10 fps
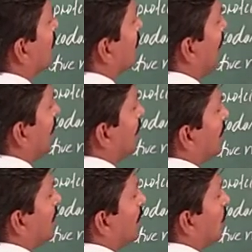
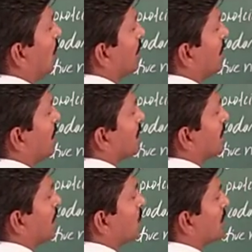thymine, guanine,
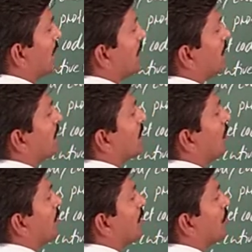cytosine. Adenine,
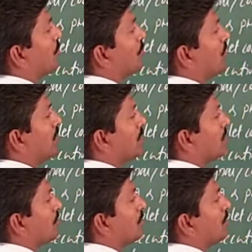guanine are parents,
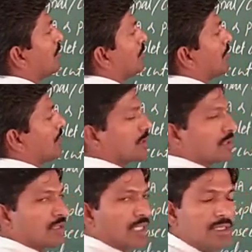pyrimids,
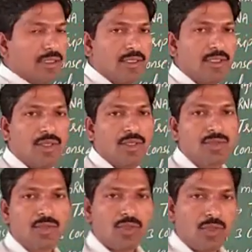right.
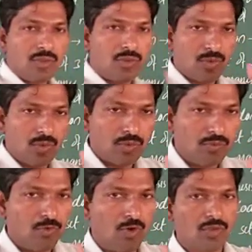So, no
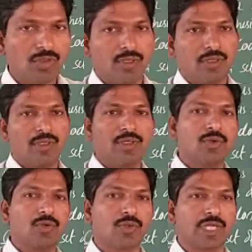doubt 4
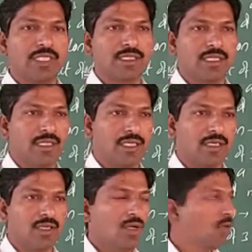nucleotides are
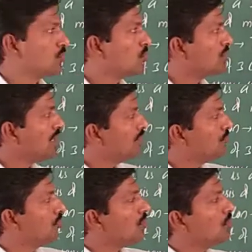there. So, these
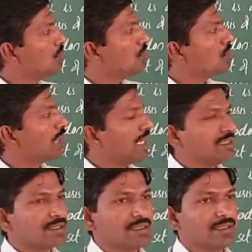4
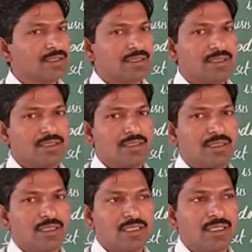nucleotides
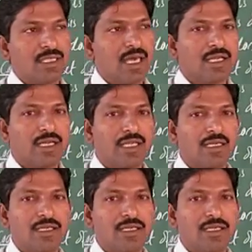are like